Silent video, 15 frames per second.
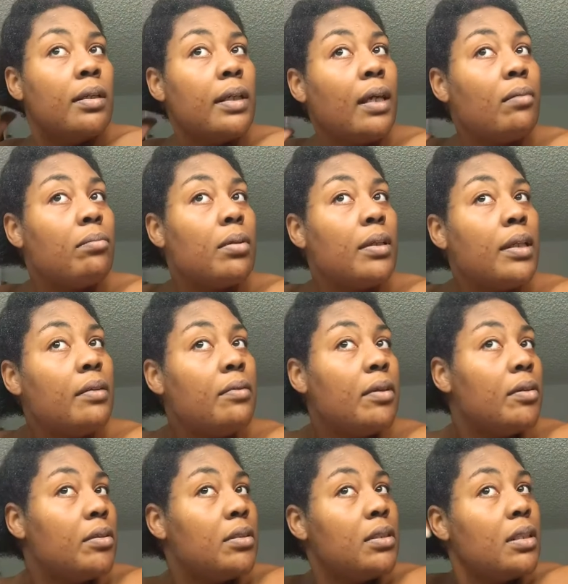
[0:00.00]
Can't believe
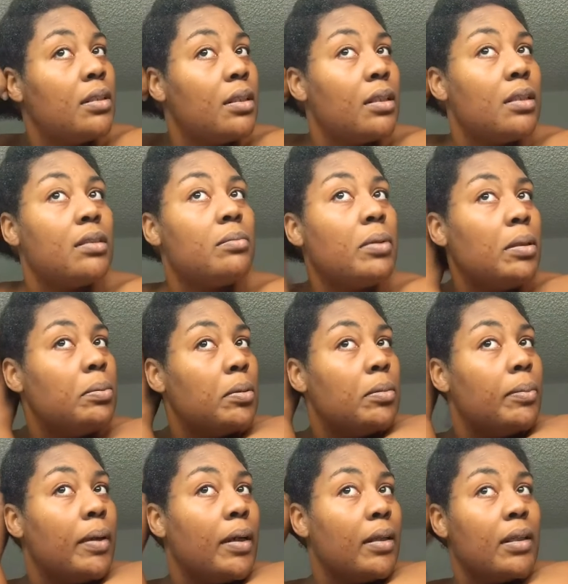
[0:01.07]
they're sending people,
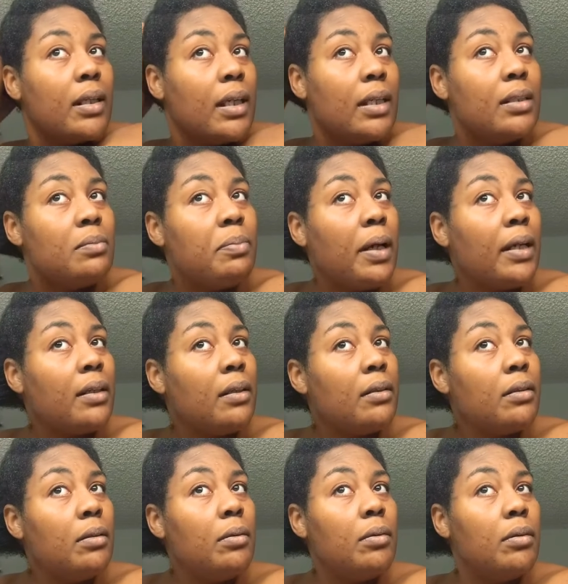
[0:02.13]
but the kids back to
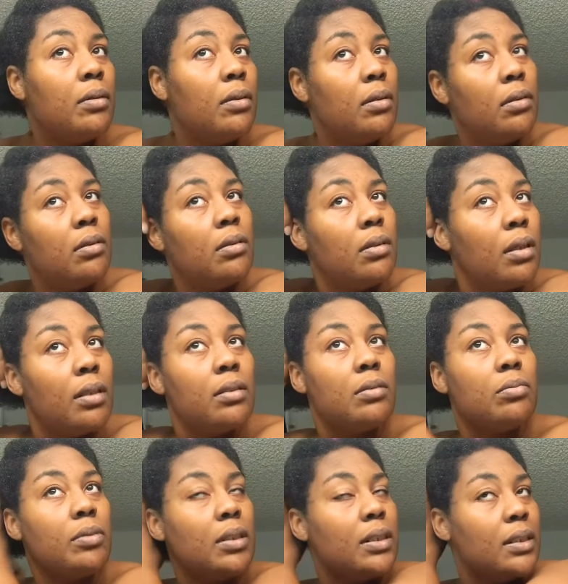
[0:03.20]
school. That's,
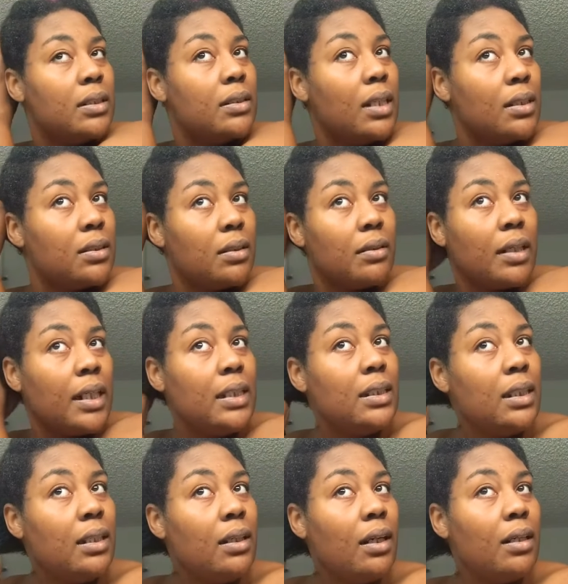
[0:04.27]
that's
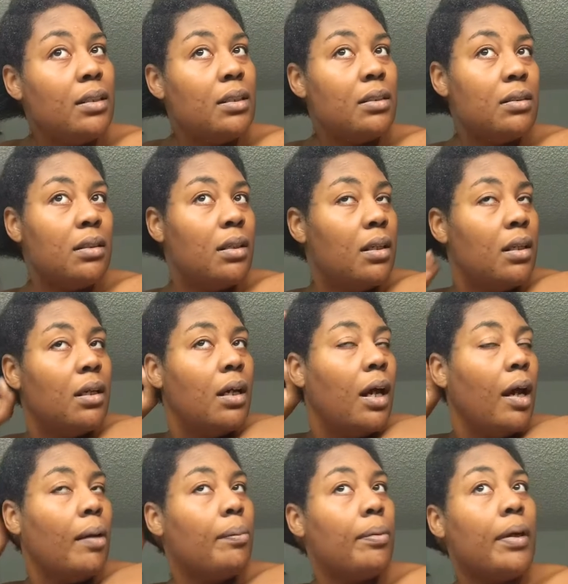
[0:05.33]
crazy. I just,
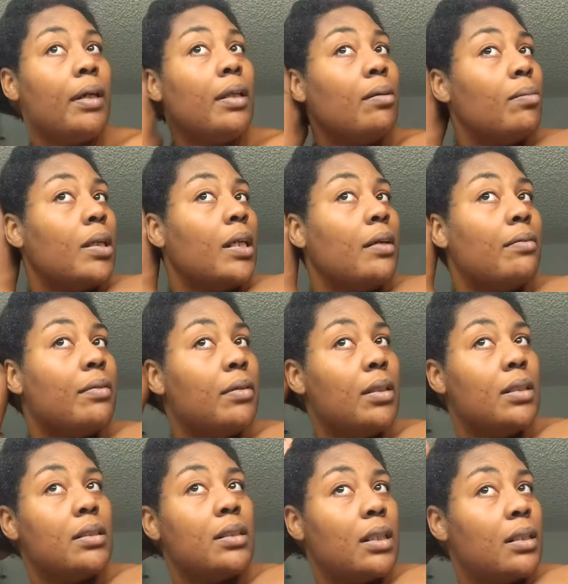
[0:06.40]
I pray that my nephew
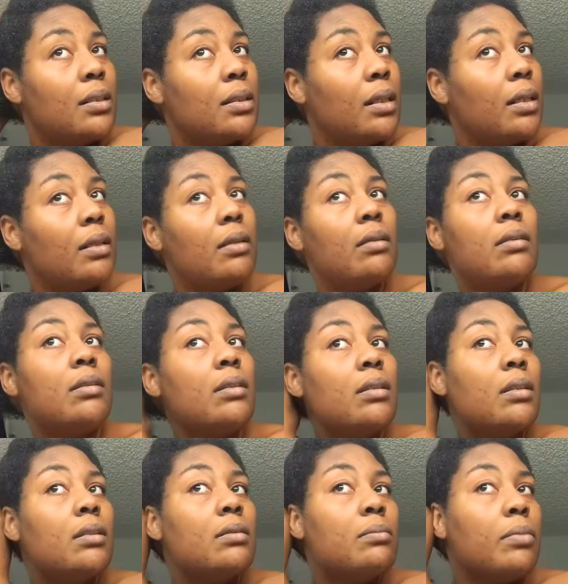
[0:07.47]
doesn't get sick. He
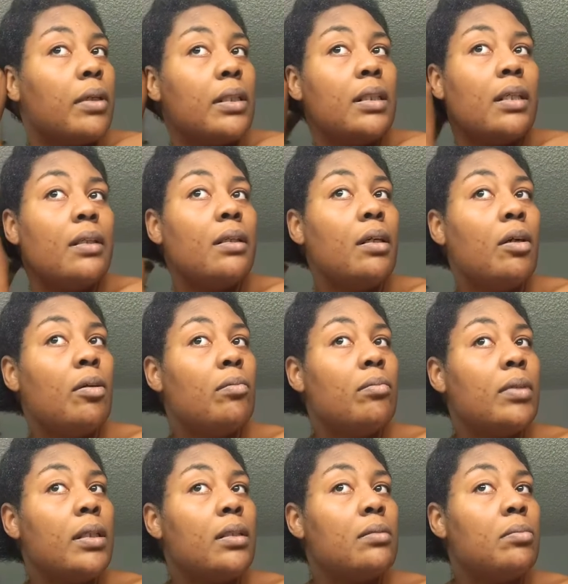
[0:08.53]
doesn't bring nothing
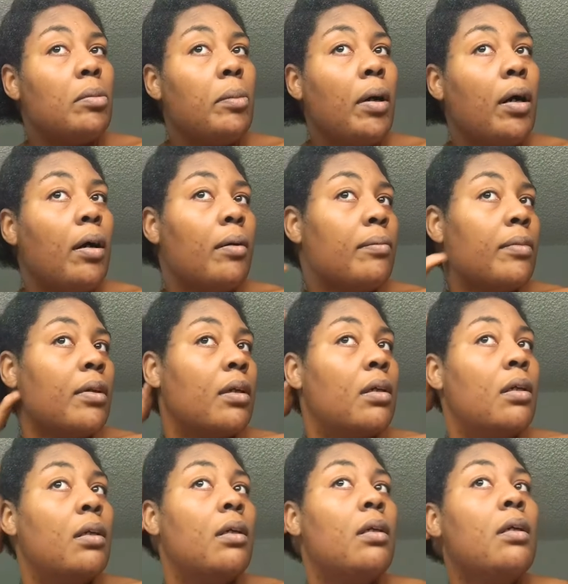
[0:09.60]
home because my mom,
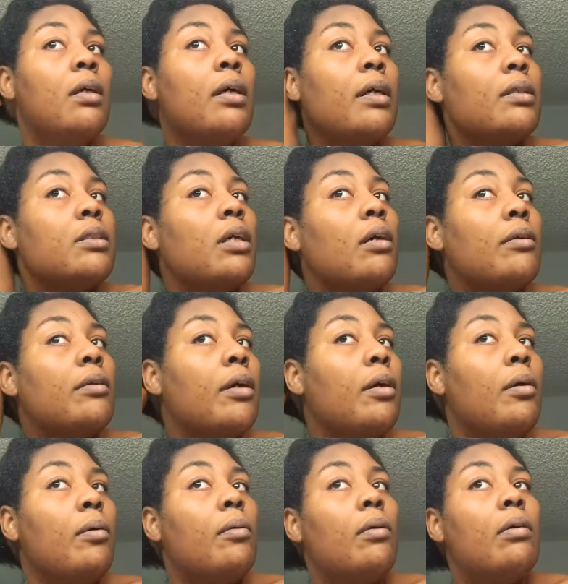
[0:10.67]
as y'all
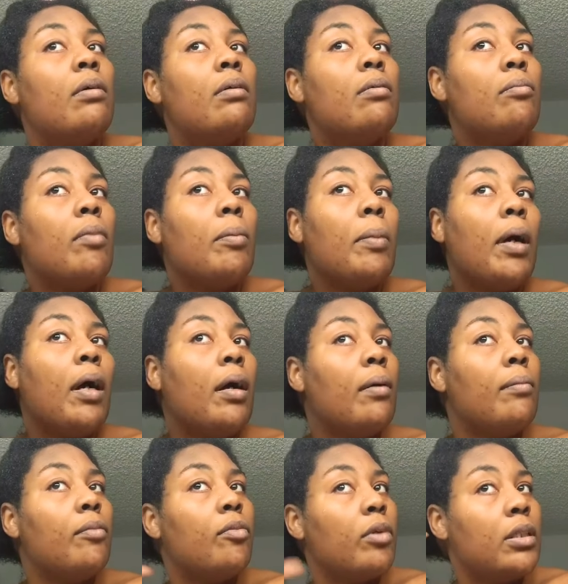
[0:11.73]
know, my
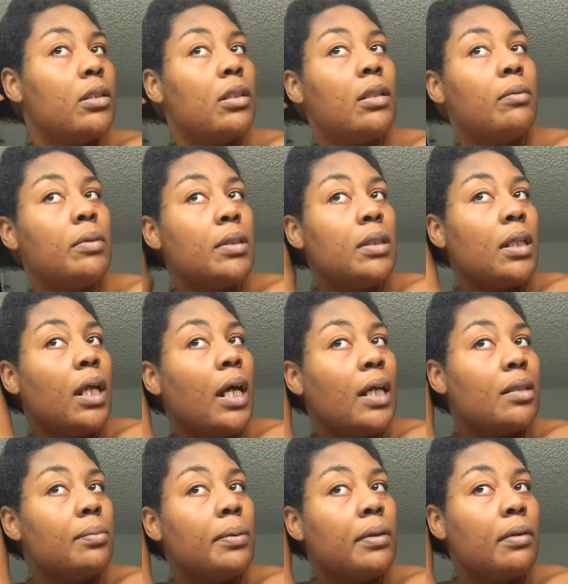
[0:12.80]
mom recently went to the
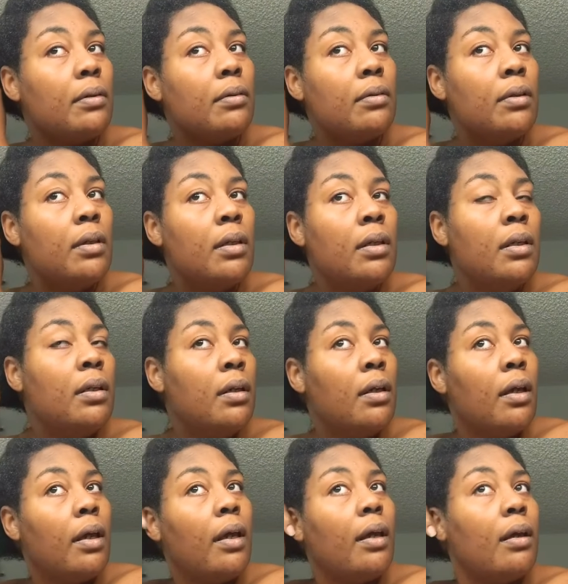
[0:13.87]
hospital
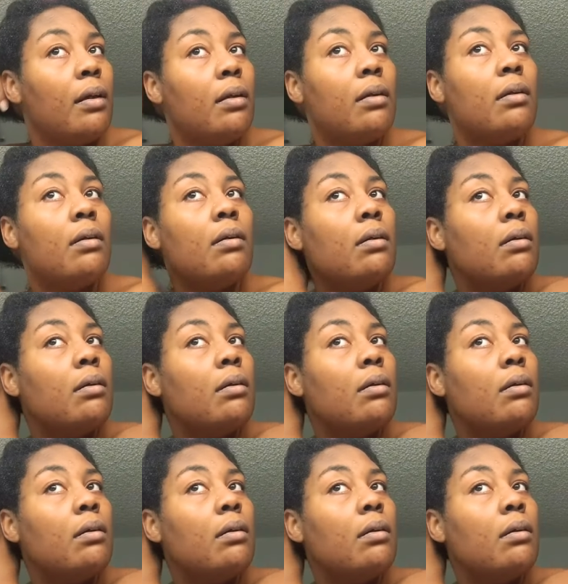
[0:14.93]
and